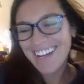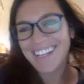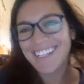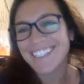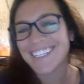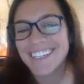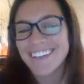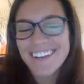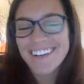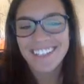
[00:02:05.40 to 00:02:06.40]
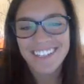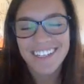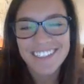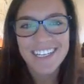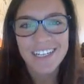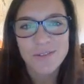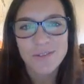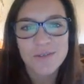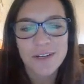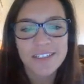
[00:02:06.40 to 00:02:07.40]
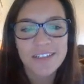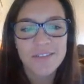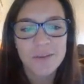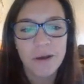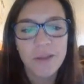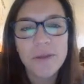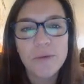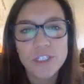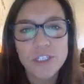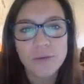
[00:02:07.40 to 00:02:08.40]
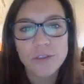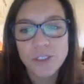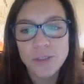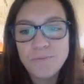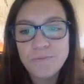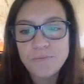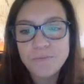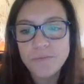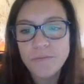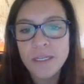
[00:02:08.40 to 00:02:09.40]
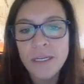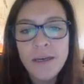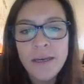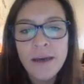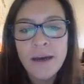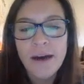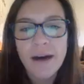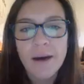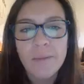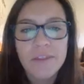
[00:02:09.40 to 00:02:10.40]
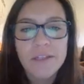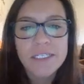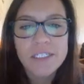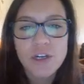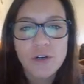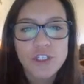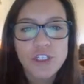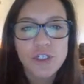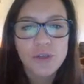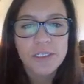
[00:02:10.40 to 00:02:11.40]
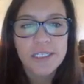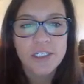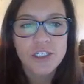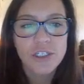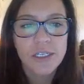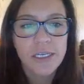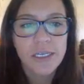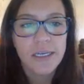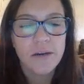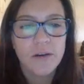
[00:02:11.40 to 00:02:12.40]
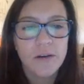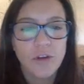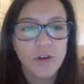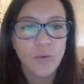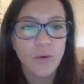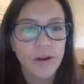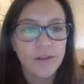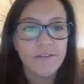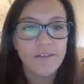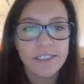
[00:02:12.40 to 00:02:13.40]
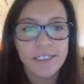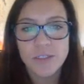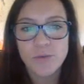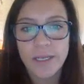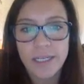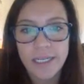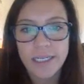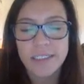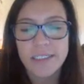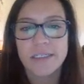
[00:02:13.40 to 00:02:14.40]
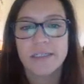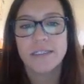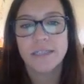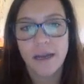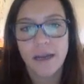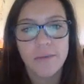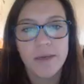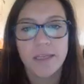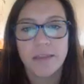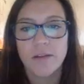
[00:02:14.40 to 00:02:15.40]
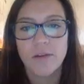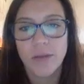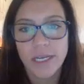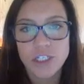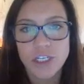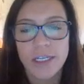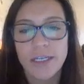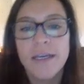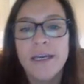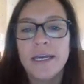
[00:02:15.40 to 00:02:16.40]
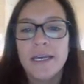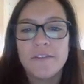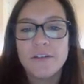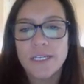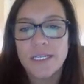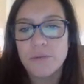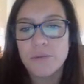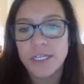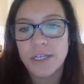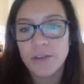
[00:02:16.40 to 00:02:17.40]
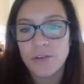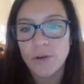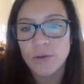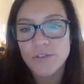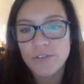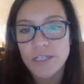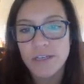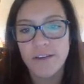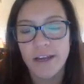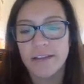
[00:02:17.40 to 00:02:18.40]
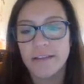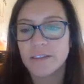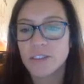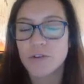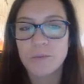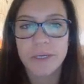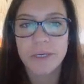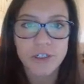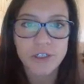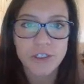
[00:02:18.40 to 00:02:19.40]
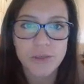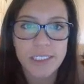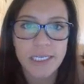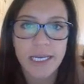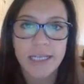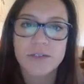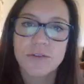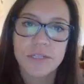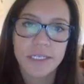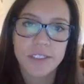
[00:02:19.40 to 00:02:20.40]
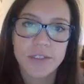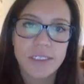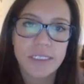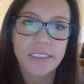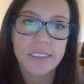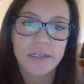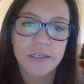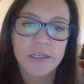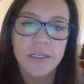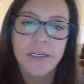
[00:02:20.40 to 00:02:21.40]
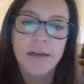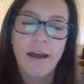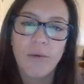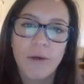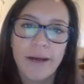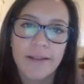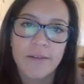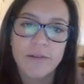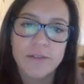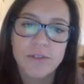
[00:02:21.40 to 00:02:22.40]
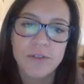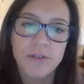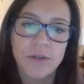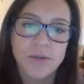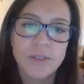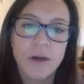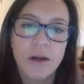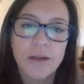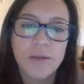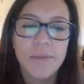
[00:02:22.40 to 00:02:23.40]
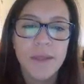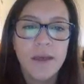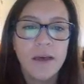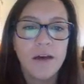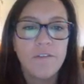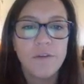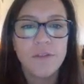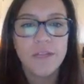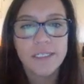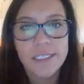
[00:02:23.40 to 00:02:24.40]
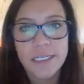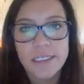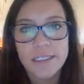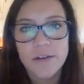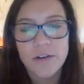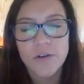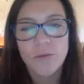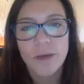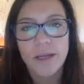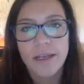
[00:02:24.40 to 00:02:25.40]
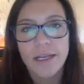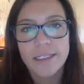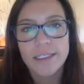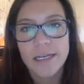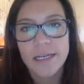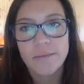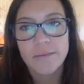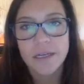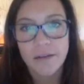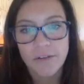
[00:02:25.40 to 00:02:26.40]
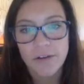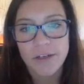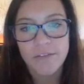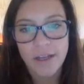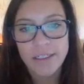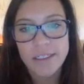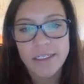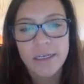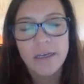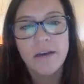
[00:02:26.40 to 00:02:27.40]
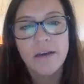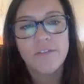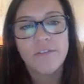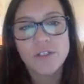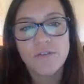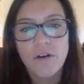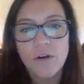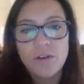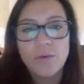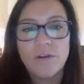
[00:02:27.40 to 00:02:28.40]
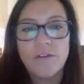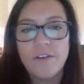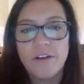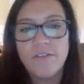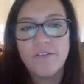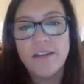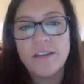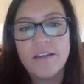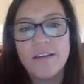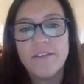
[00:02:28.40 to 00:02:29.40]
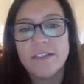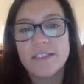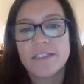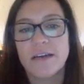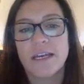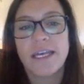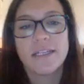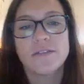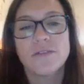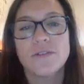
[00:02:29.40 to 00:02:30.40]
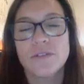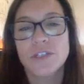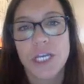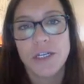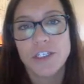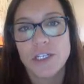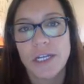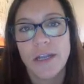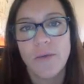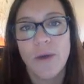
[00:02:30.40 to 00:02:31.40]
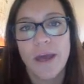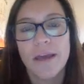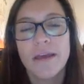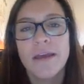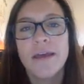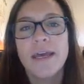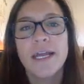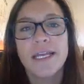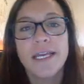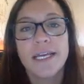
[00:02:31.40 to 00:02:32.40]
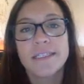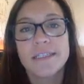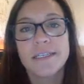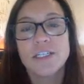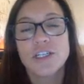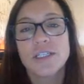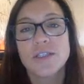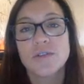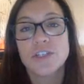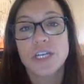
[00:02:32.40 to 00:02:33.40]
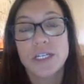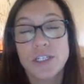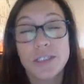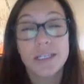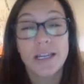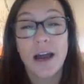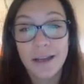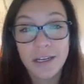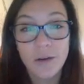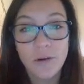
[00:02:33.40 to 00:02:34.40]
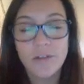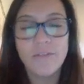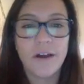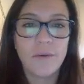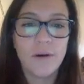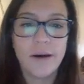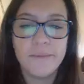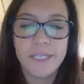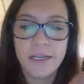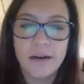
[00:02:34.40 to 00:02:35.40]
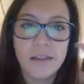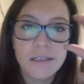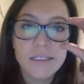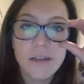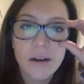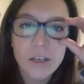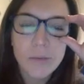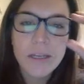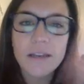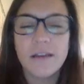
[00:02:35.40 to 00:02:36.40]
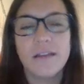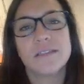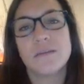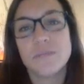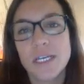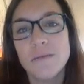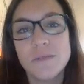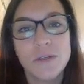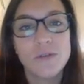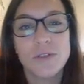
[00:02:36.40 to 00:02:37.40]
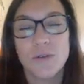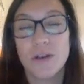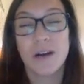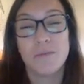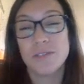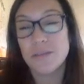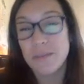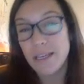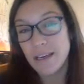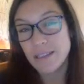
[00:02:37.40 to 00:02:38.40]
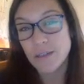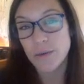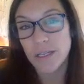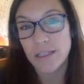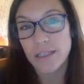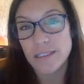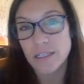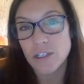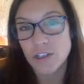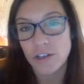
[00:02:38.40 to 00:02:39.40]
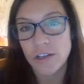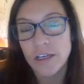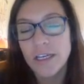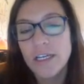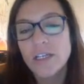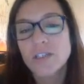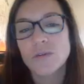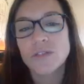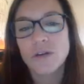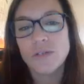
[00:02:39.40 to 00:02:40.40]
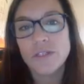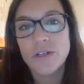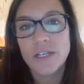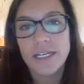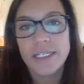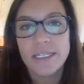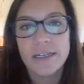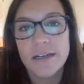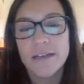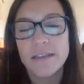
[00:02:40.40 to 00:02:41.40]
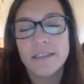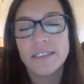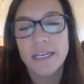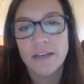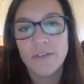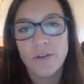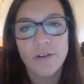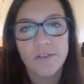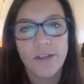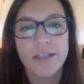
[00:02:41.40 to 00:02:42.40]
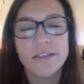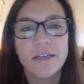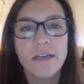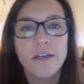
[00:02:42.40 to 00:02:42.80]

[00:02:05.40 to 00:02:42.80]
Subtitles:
I need to get on and schedule the rest of the month, which I will do. But this shows you essentially, where the event is, when it is, the timing, the location, if there's any particular notes for the event, certain pictures you need to get, certain things you need to consider, I will add those to the notes column. A few things to consider when it's time to cover an event. First of all, you want to verify that the event is not canceled or changed in any way. Any cancellations or changes that I know of, I will update on this document, and sometimes those don't come to me as quickly as they should. So it's always a good idea the day of your event